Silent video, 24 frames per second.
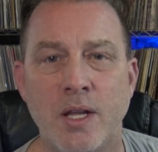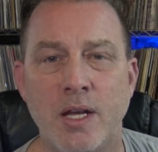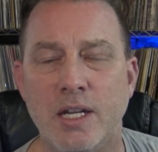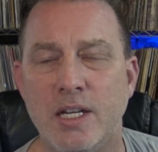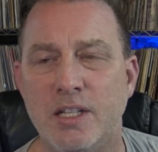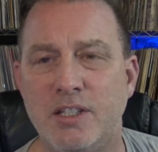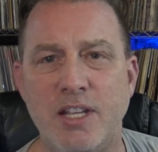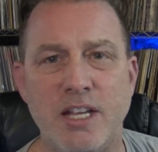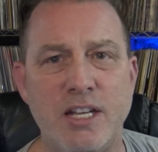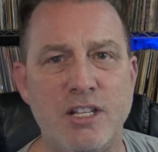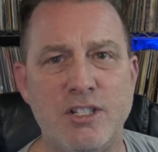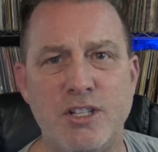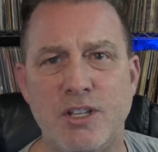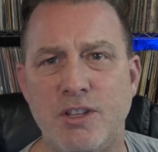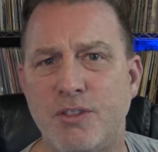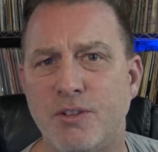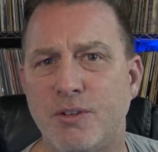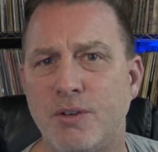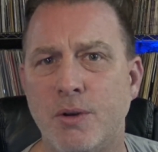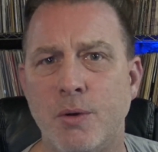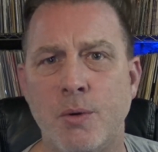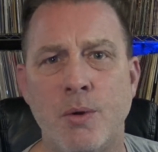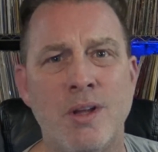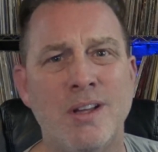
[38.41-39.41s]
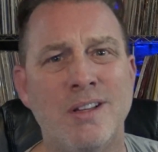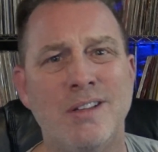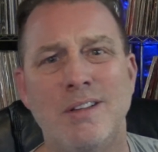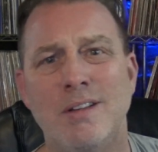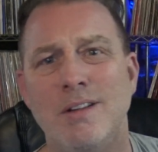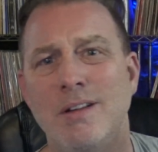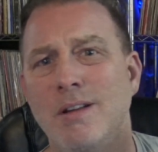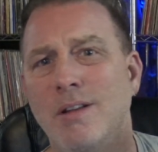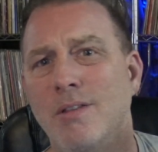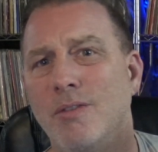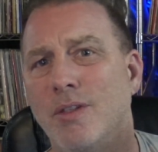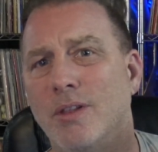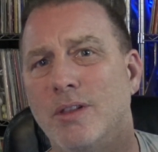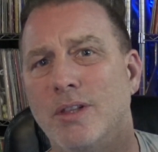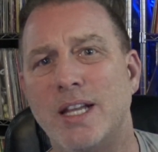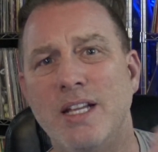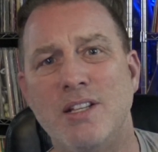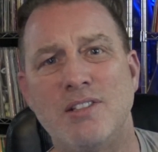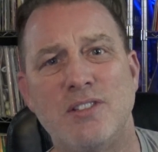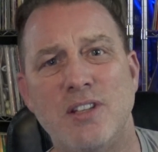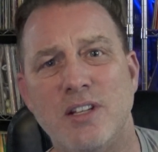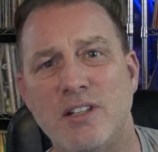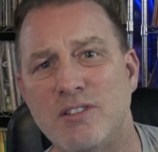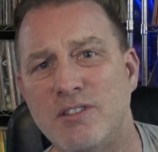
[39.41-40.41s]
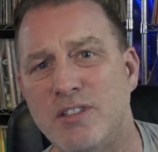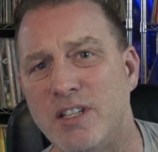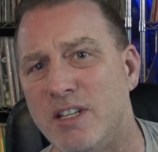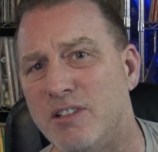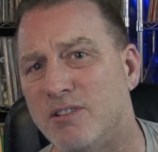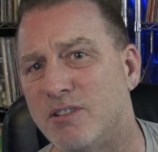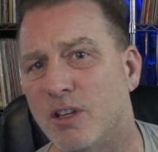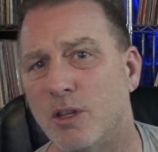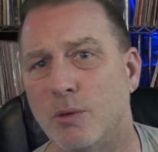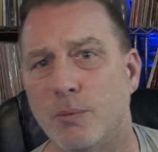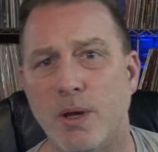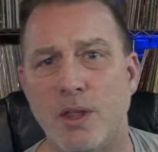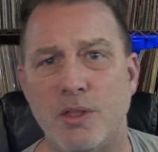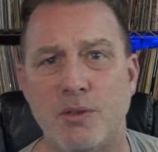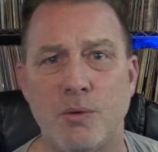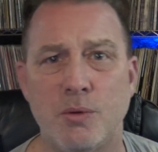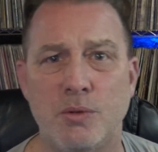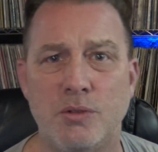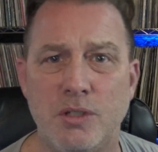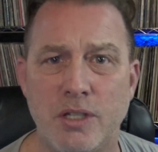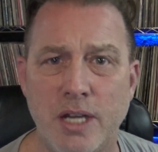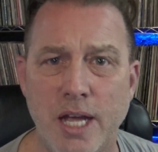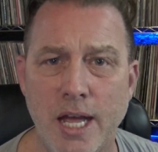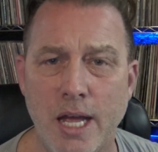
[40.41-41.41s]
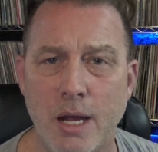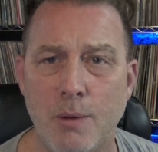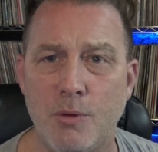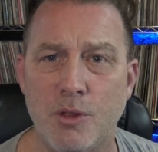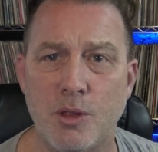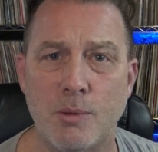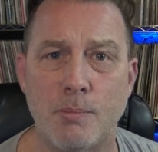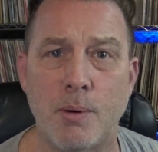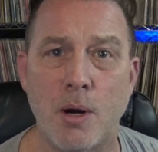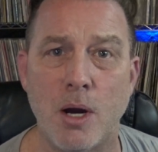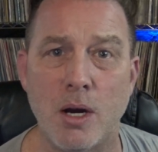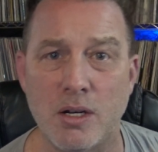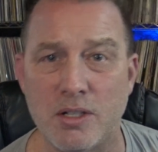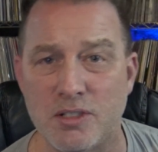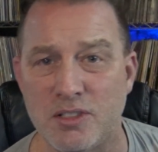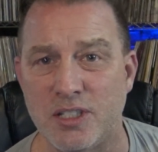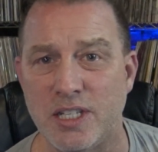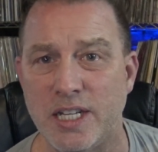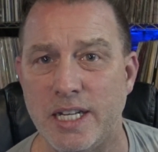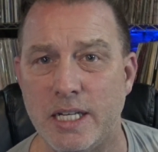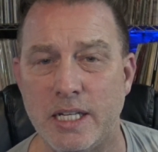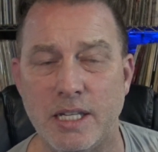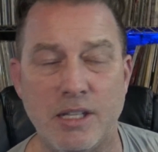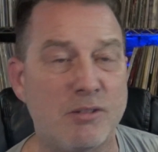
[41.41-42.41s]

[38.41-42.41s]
and it takes you through the late 60s all the way through today with the punk scene.